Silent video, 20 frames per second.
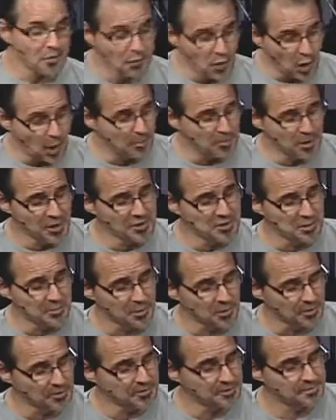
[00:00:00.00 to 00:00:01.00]
There are
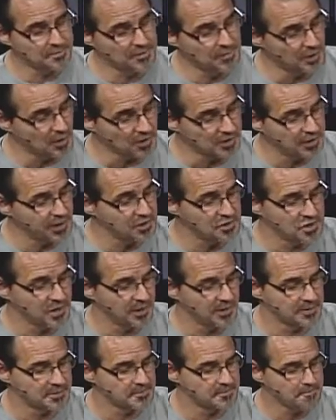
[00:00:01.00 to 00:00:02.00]
principles. There are
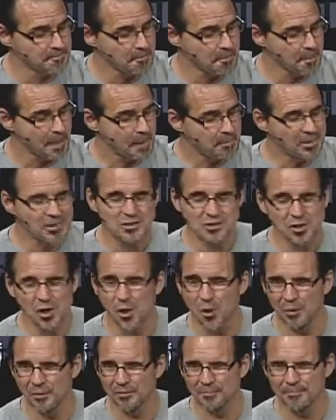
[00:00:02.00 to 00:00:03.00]
teachings. But there's
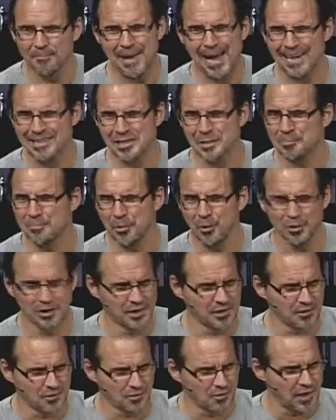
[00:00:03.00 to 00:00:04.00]
no magic
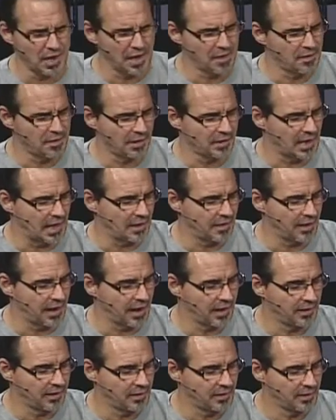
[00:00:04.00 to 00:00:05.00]
bullet or anything like
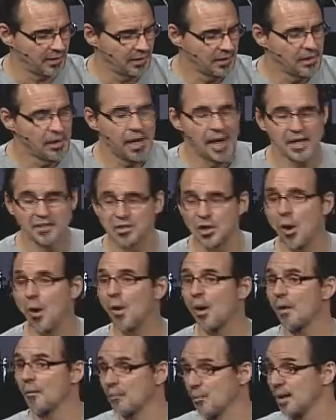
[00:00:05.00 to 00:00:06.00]
that. And
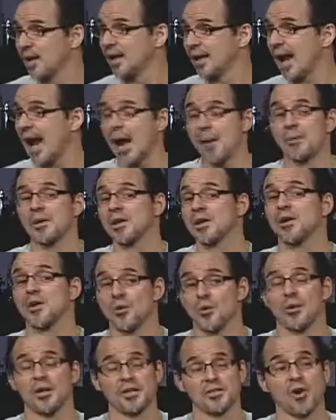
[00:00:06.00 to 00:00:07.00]
so, really, I would
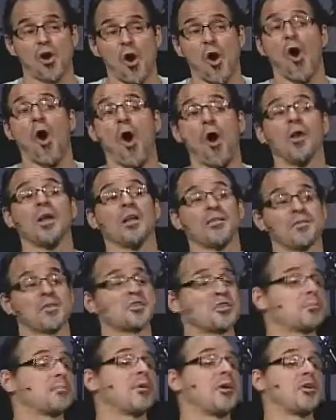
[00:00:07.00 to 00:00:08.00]
encourage all of
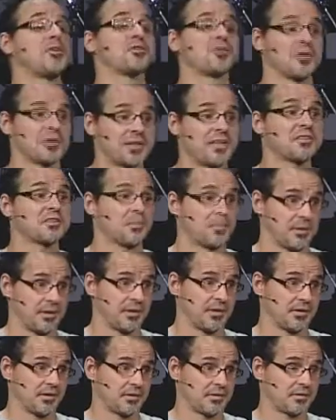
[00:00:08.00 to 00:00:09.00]
the spiritual
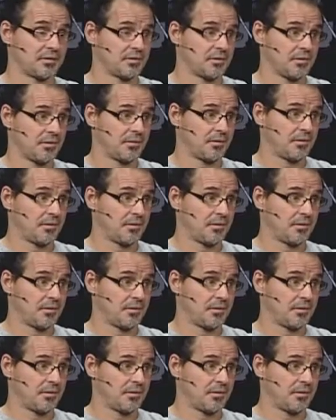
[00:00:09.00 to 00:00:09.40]
disciplines